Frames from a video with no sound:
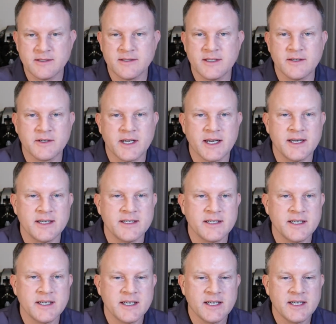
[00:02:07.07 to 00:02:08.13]
Okay.
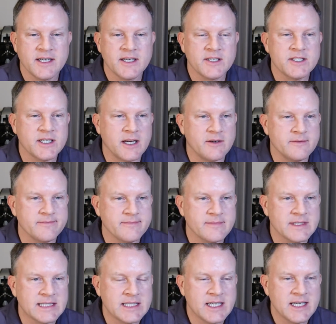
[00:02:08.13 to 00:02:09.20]
So
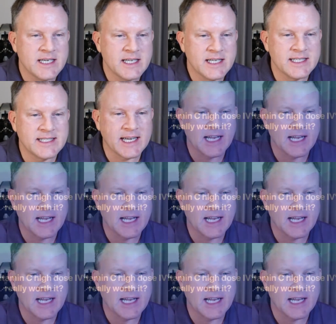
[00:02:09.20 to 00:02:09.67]
let's take a